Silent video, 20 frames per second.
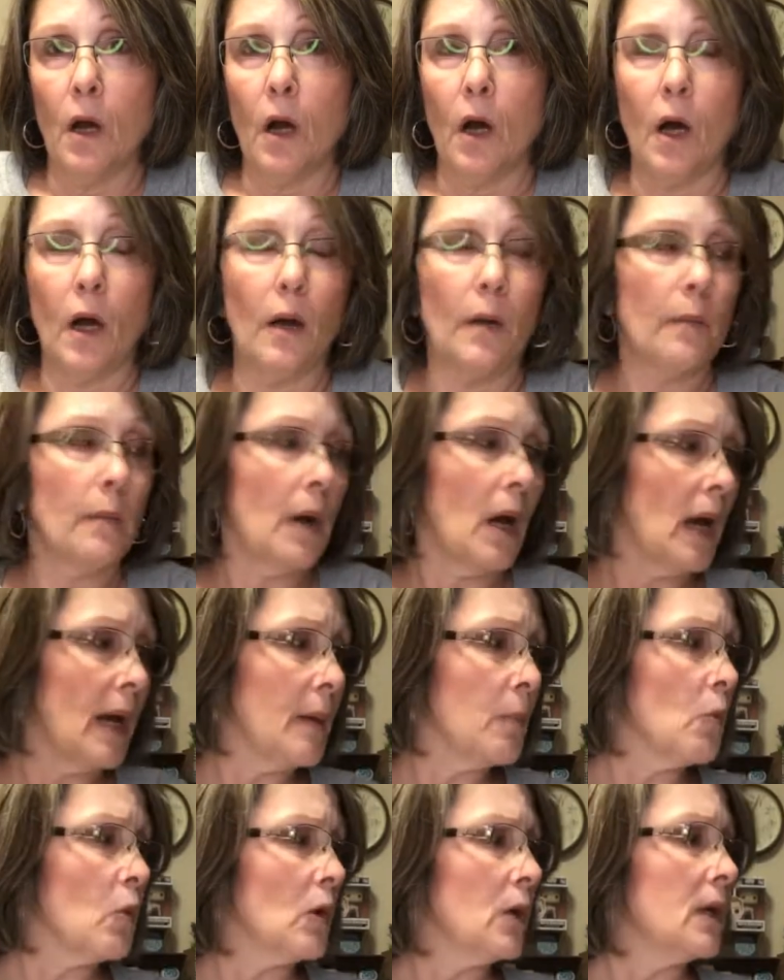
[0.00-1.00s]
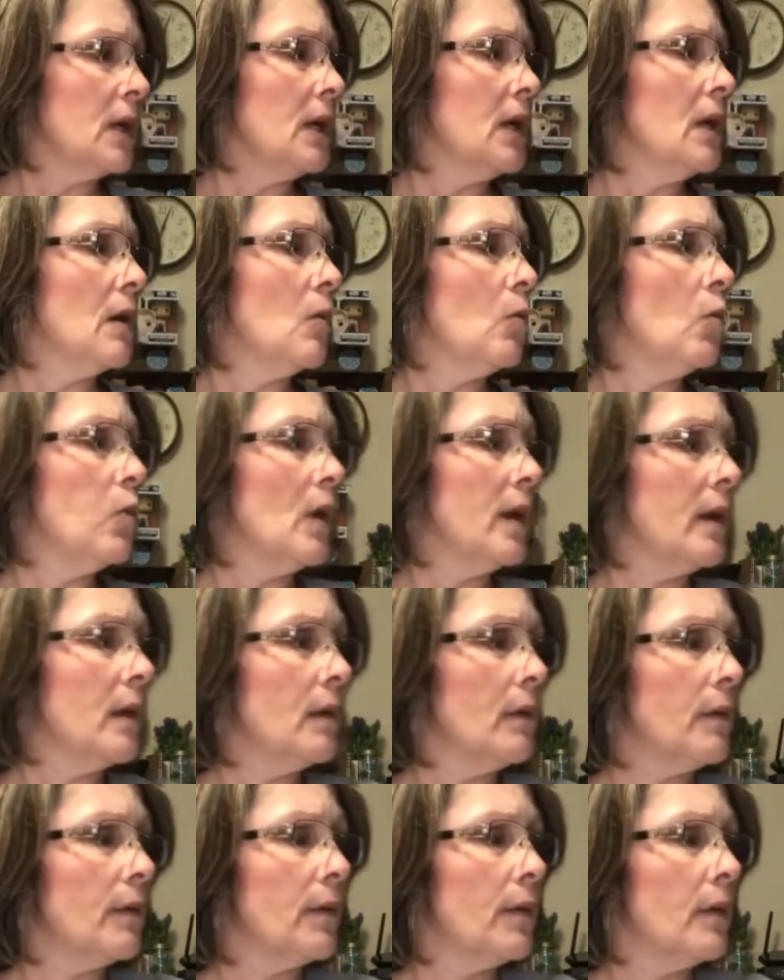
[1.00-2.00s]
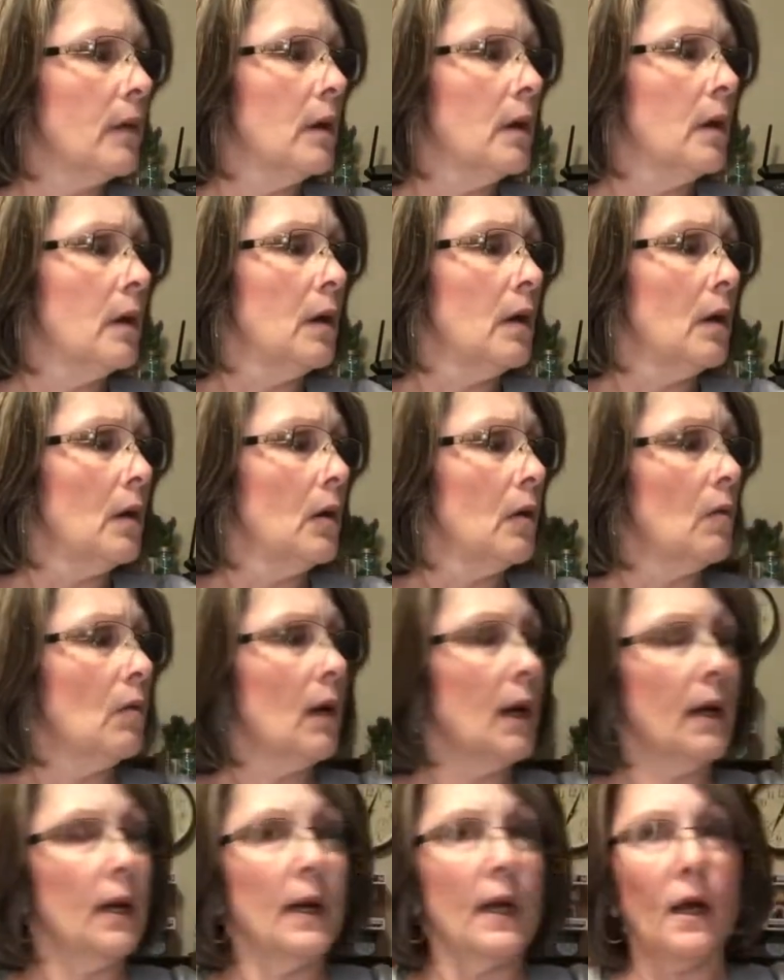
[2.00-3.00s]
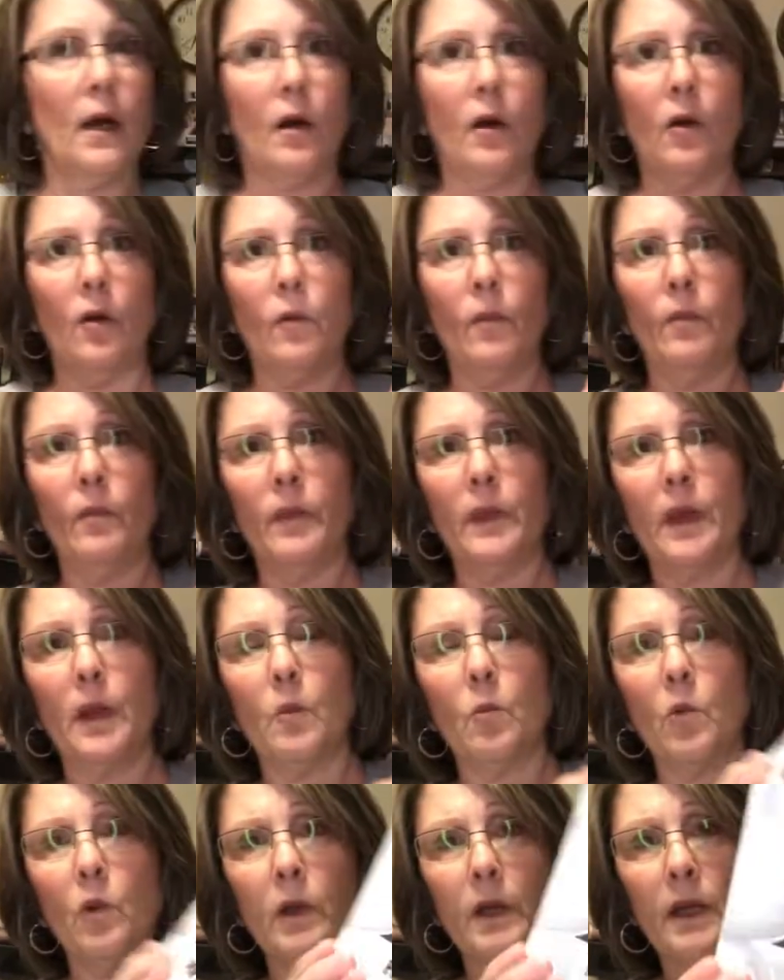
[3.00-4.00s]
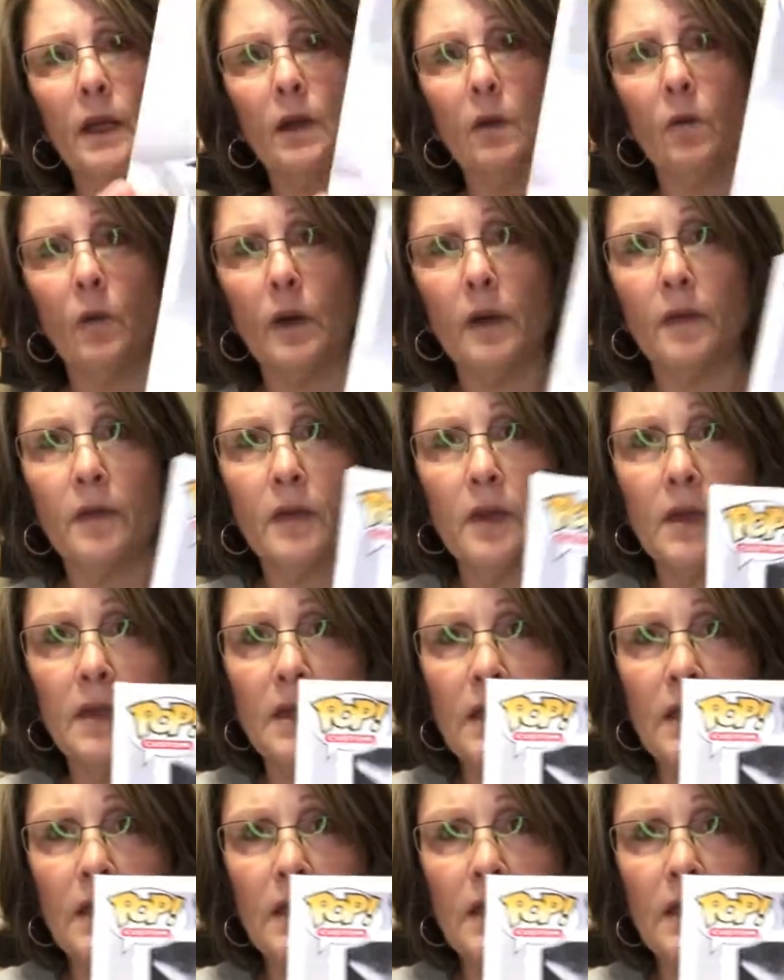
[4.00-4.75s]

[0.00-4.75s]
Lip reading: I'm working with, right now, I'm working with the